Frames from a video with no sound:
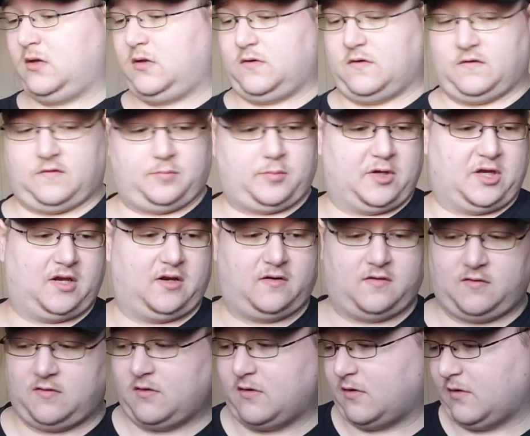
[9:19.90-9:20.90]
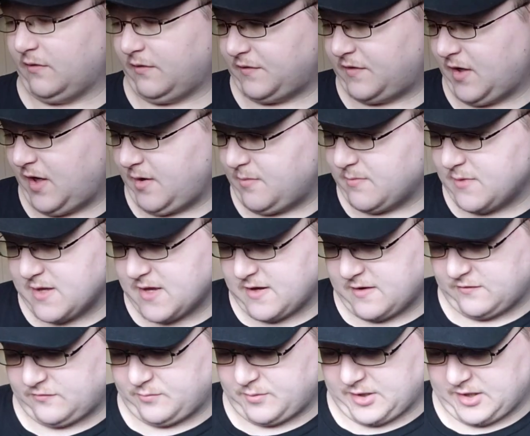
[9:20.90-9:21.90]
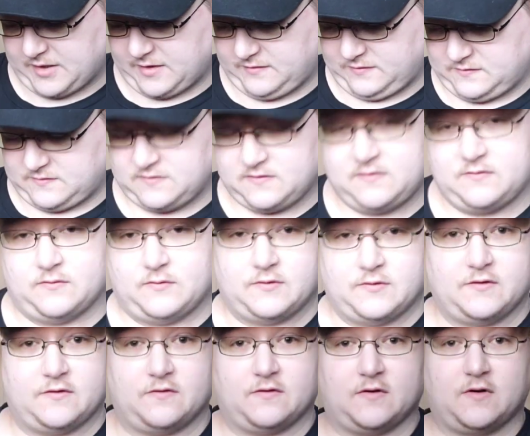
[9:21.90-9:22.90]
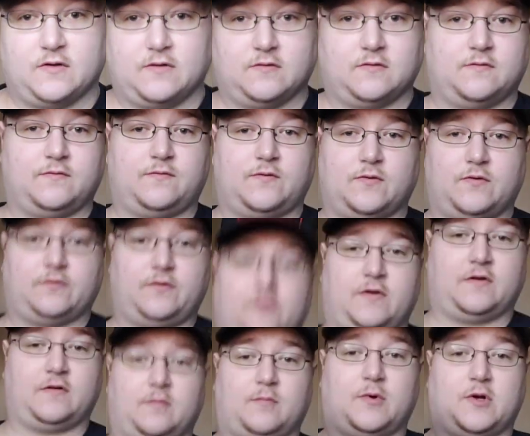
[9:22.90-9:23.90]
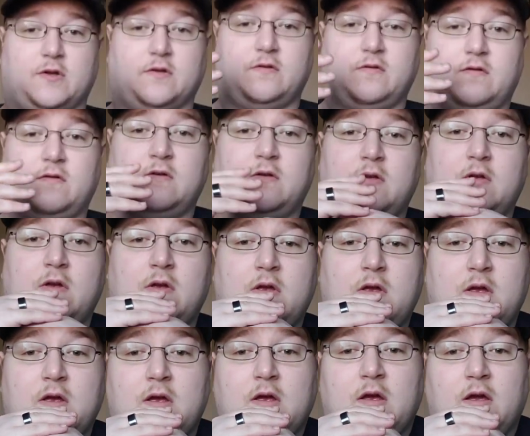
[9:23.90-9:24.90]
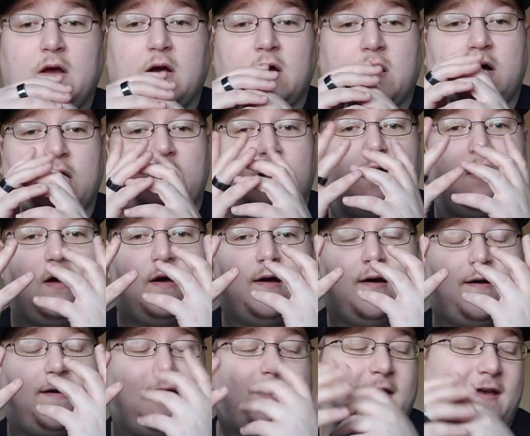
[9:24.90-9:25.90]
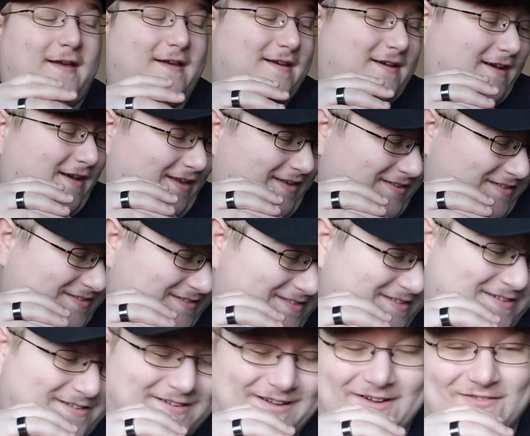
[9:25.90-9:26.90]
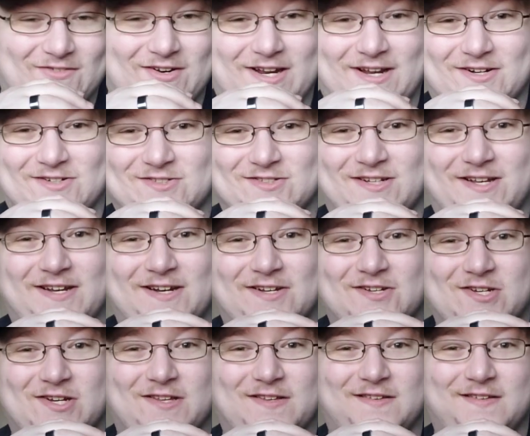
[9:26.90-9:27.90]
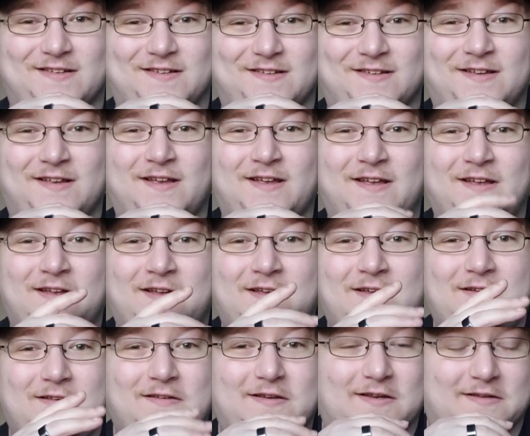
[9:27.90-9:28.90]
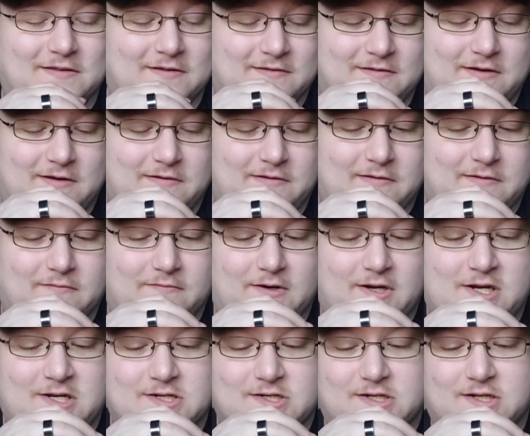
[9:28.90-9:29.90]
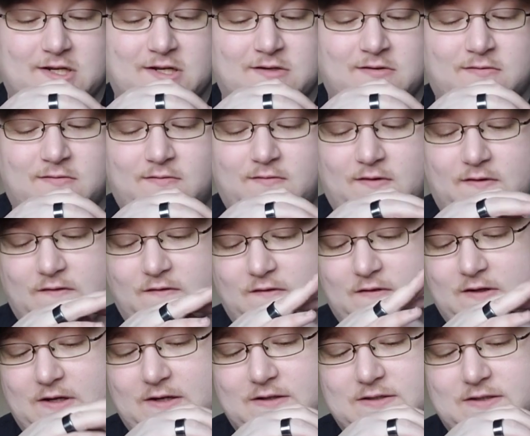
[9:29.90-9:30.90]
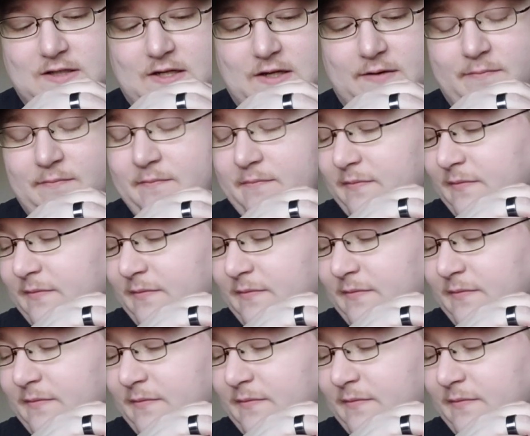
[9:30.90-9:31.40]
Despite all the time that has passed, which is another full 6 months, I still haven't actually had a chance to take this out to the range again since the last time.